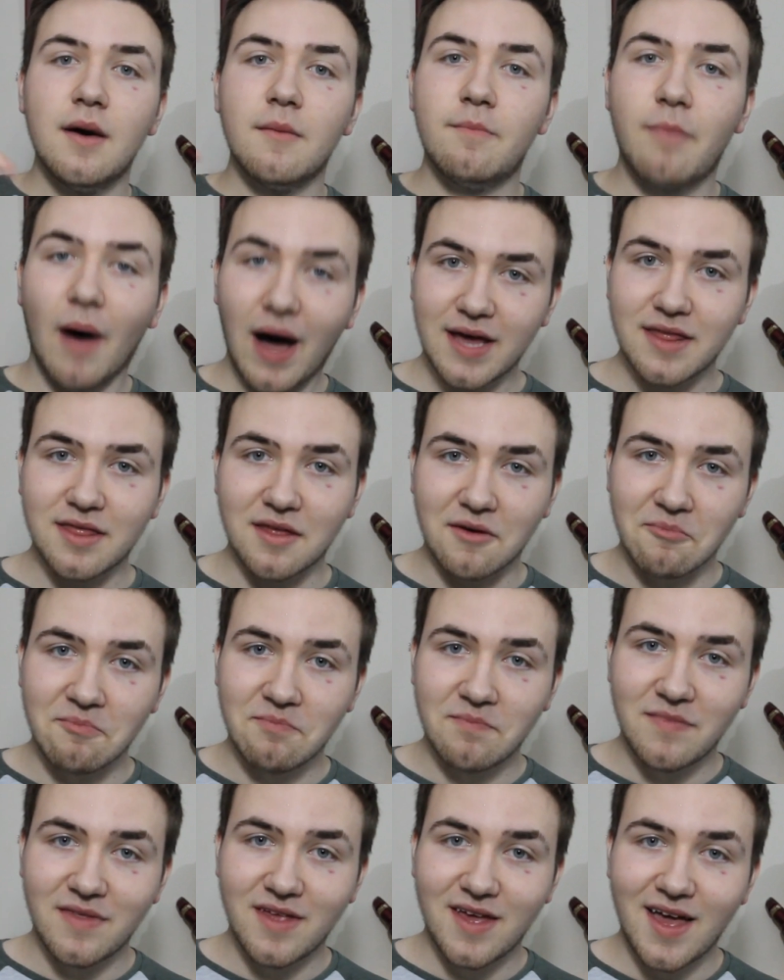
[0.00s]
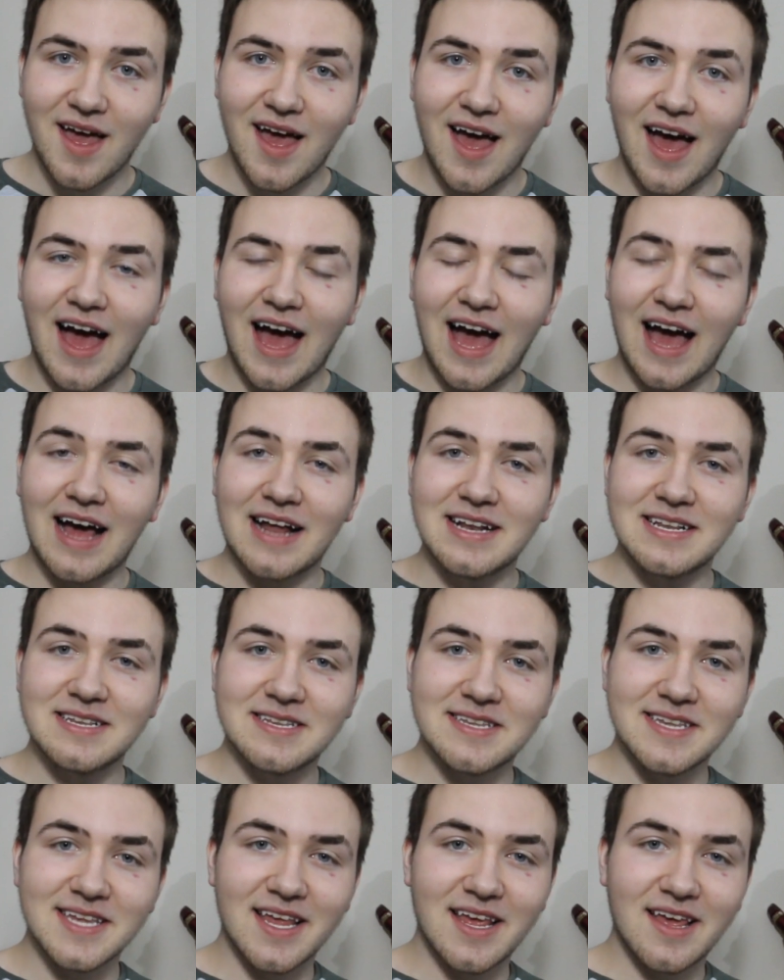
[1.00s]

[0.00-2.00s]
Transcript: buy them and